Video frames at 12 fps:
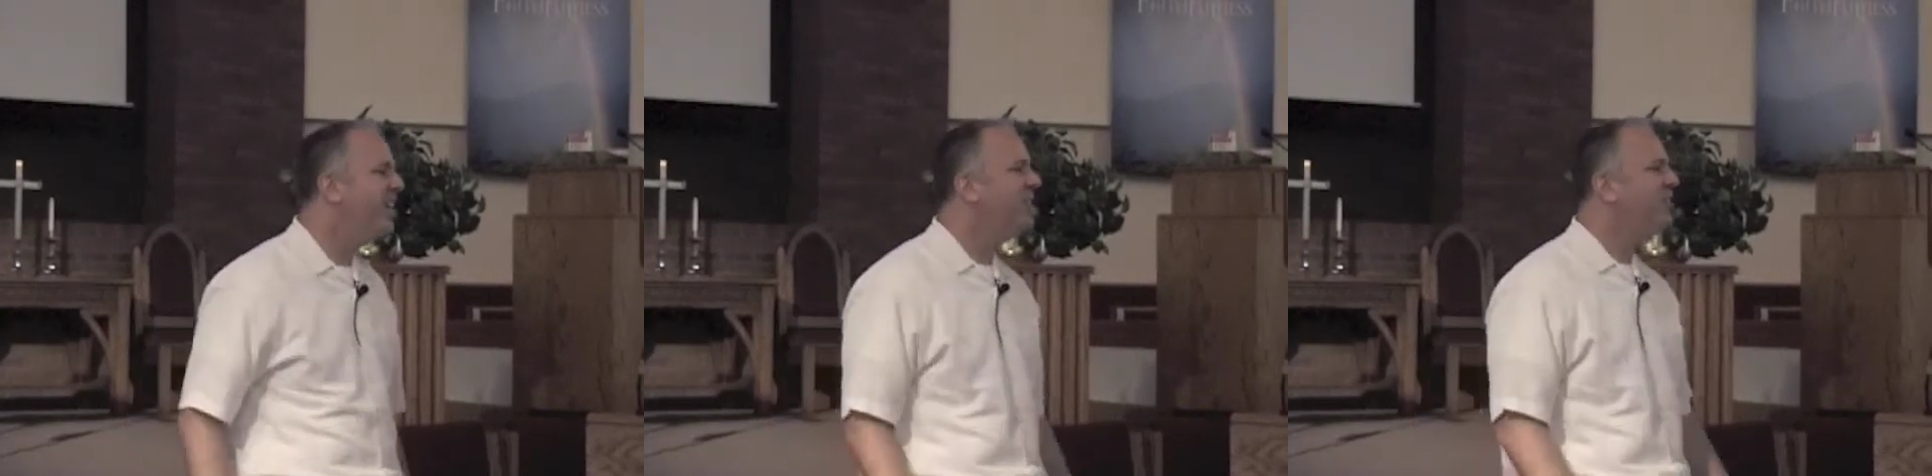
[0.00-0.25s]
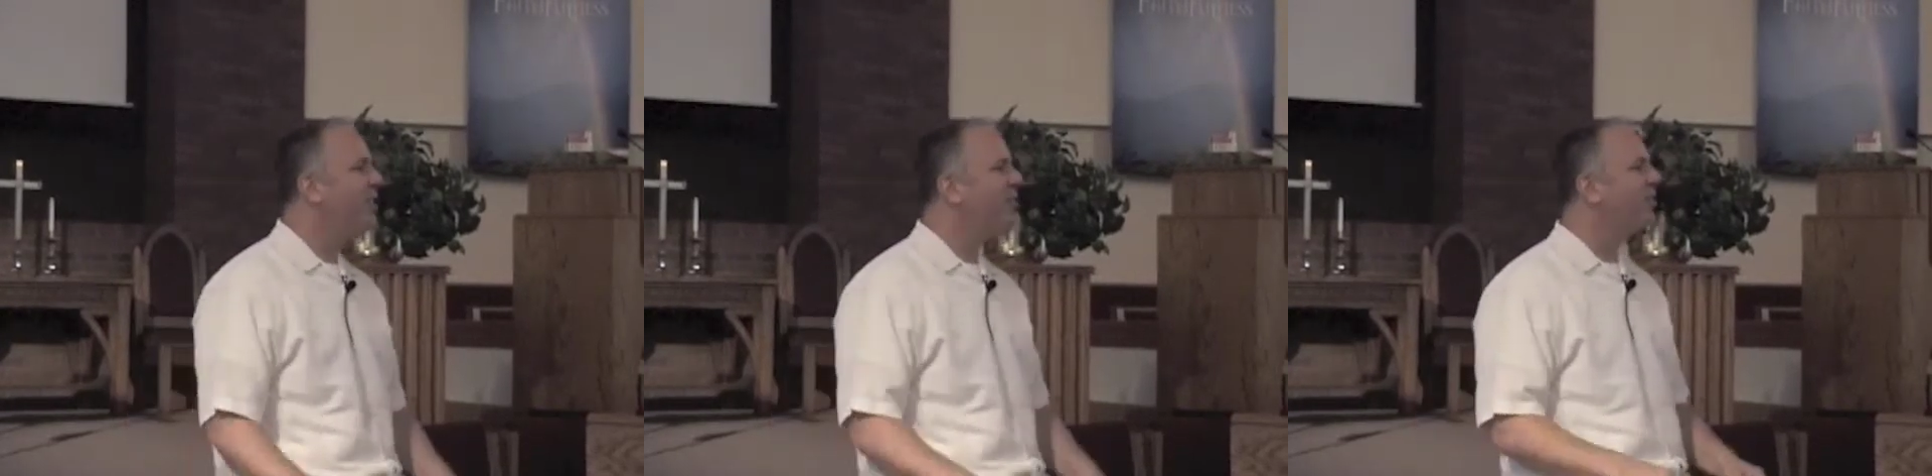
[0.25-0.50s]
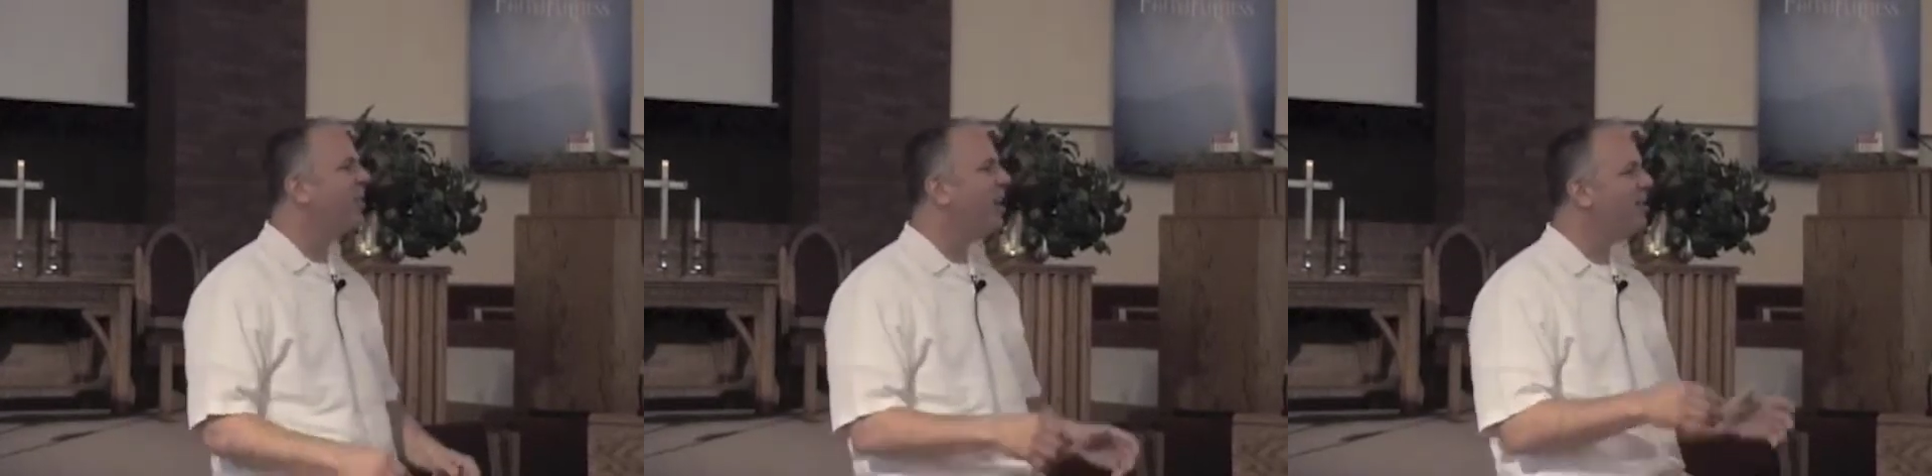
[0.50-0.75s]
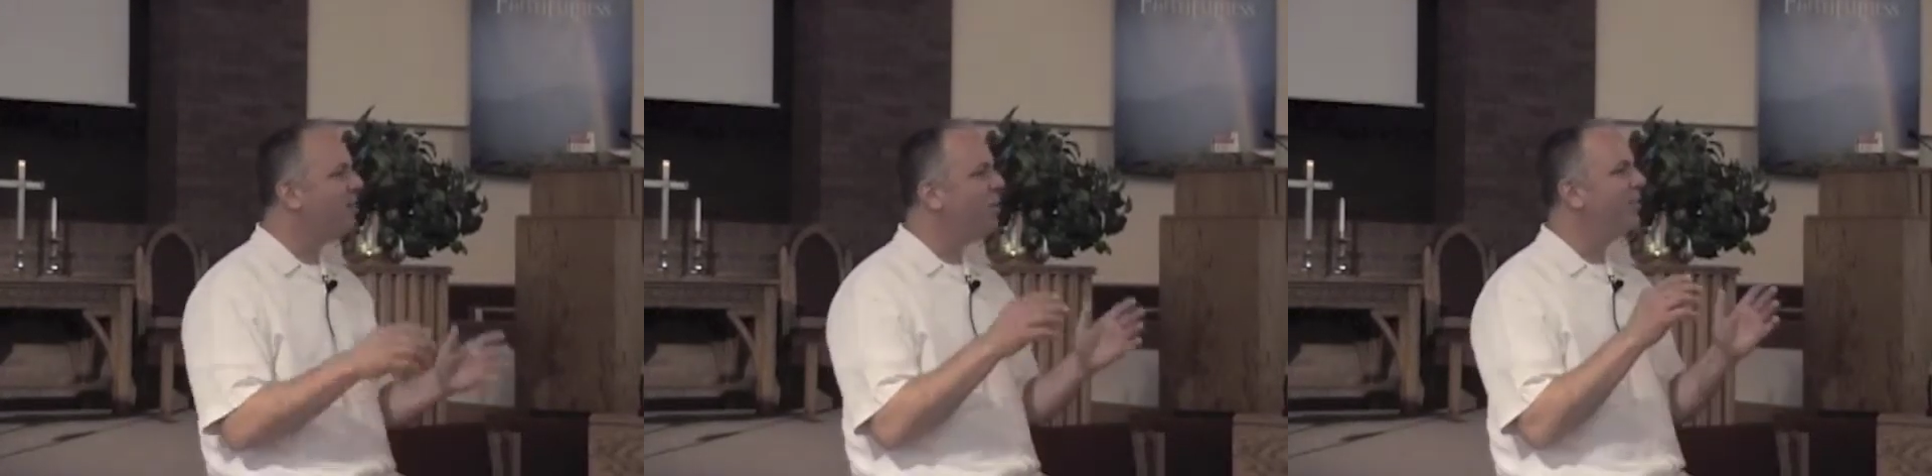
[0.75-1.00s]
Did you ever
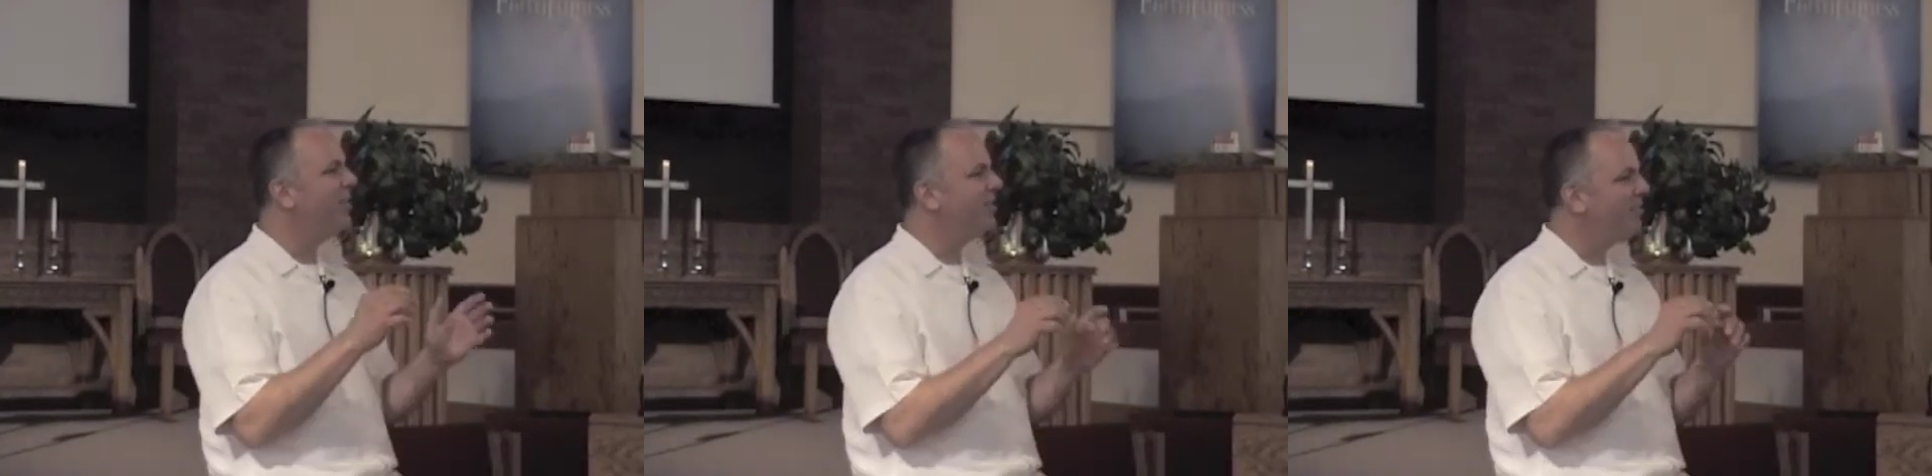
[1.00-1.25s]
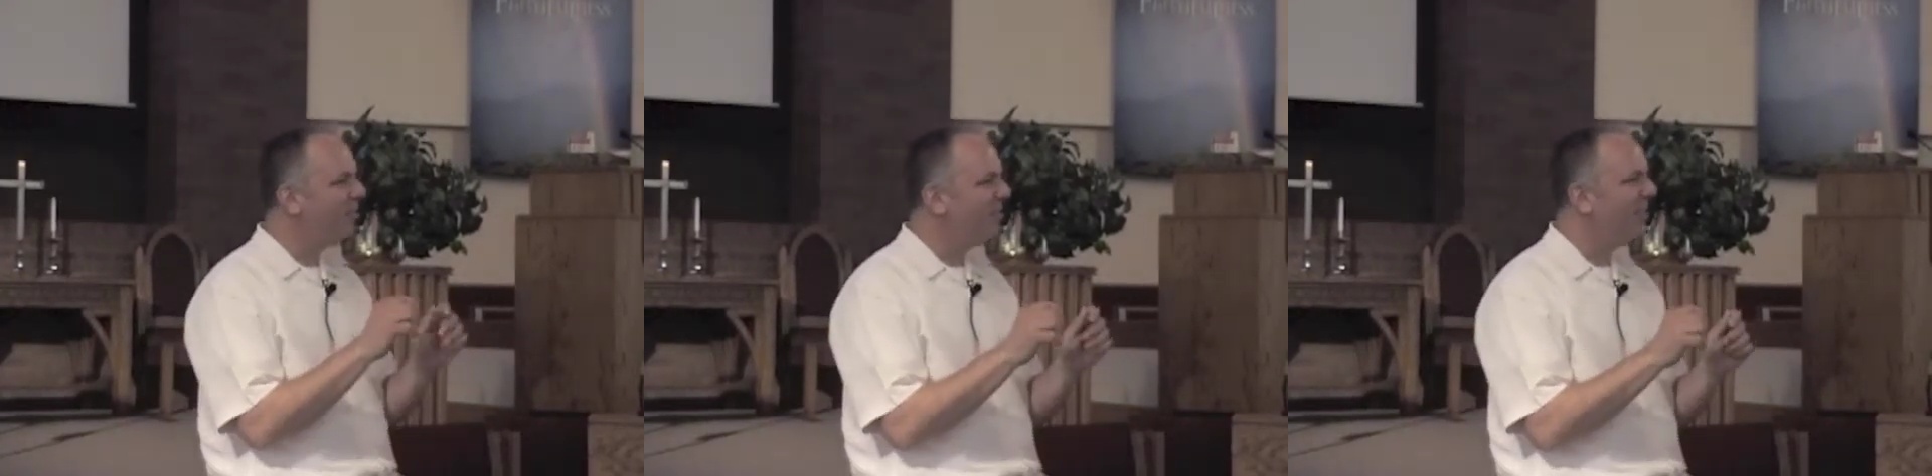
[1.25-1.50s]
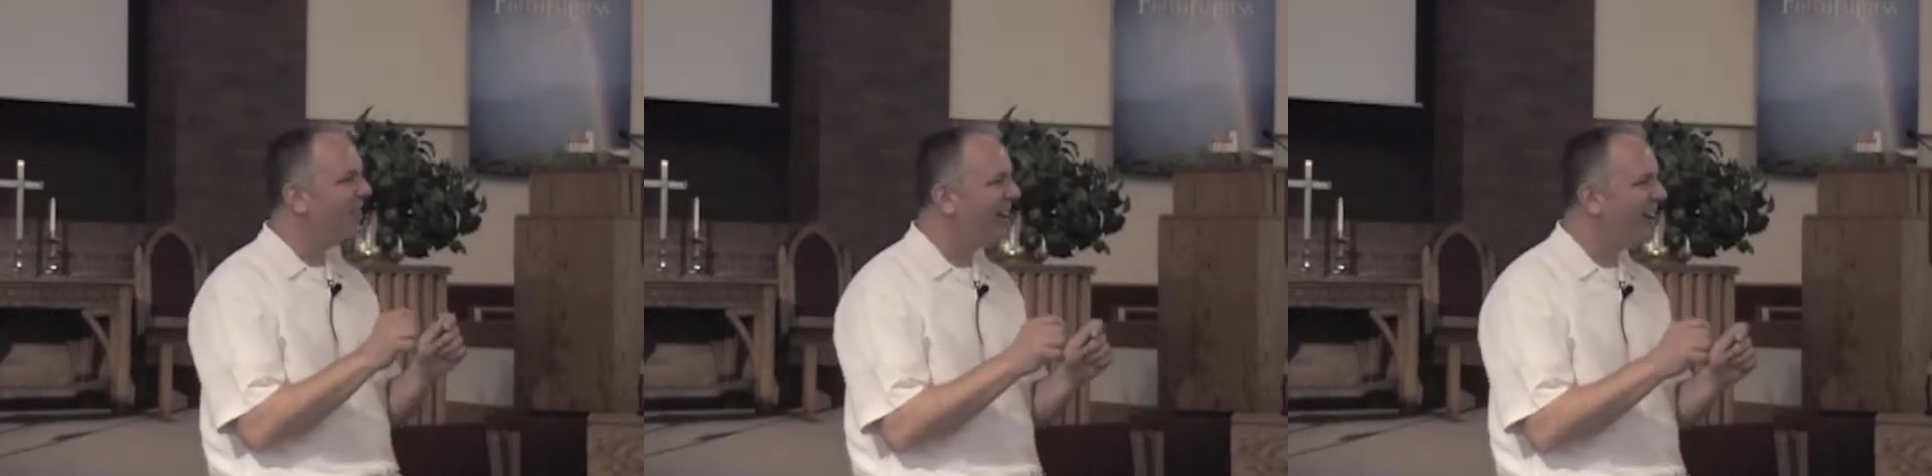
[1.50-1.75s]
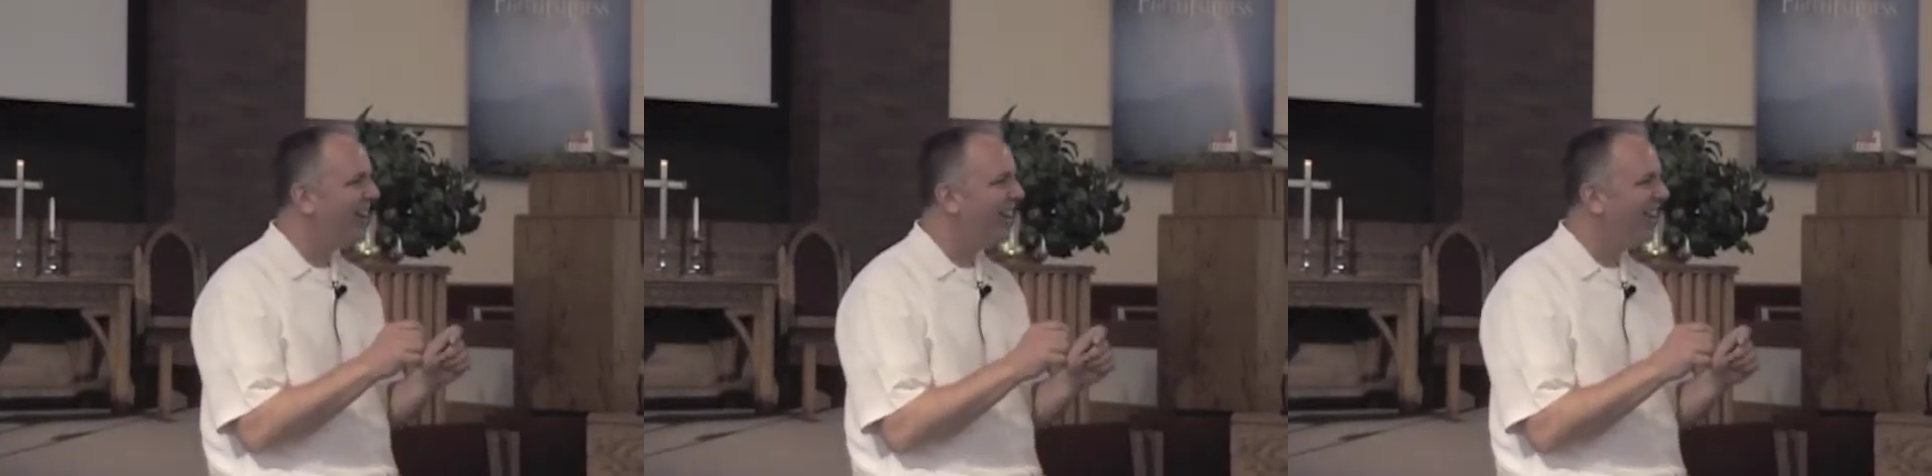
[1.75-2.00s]
cut them open to see what was
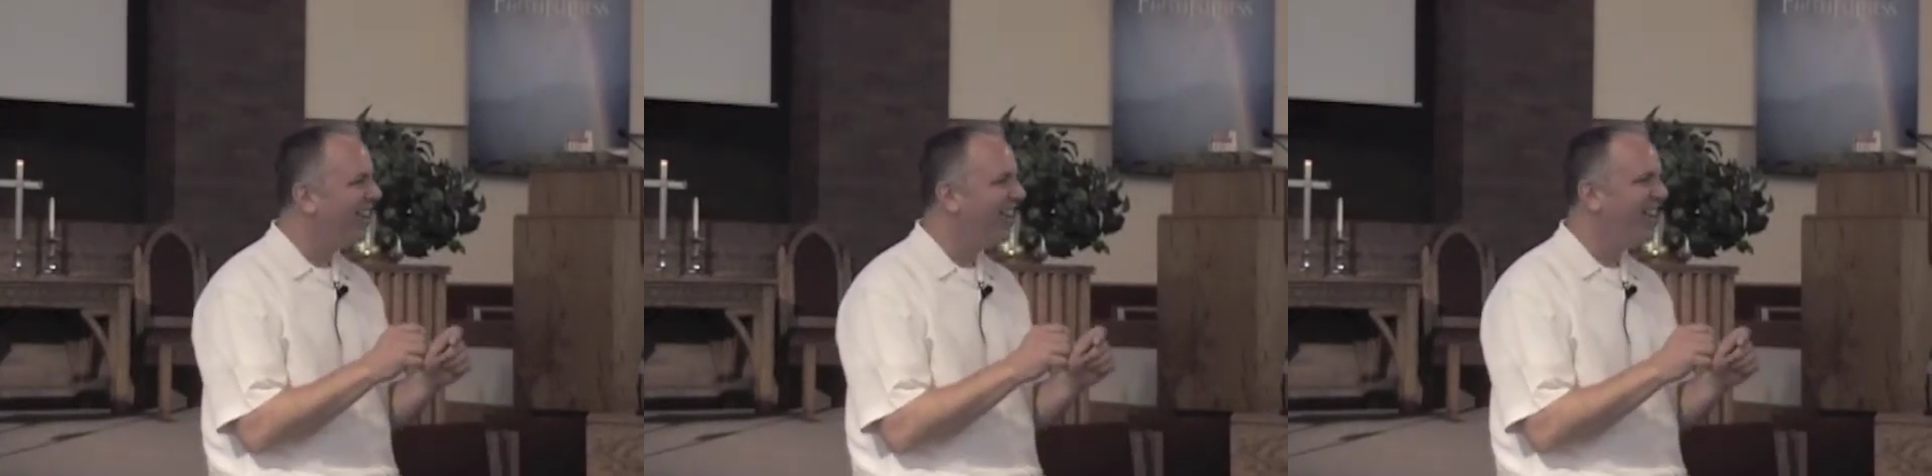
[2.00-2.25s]
inside?